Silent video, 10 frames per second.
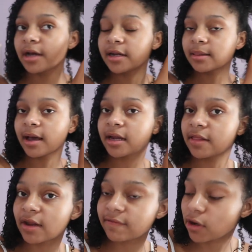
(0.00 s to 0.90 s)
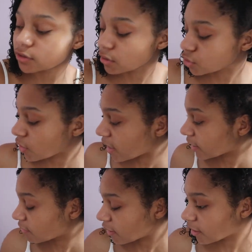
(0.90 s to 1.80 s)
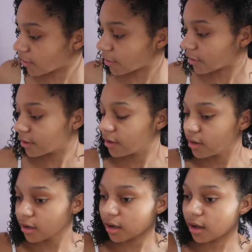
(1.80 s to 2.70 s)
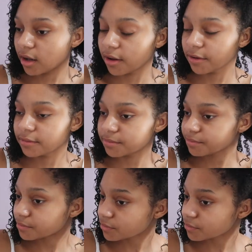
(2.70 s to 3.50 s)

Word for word: and honey line, and then I've also tried their, um,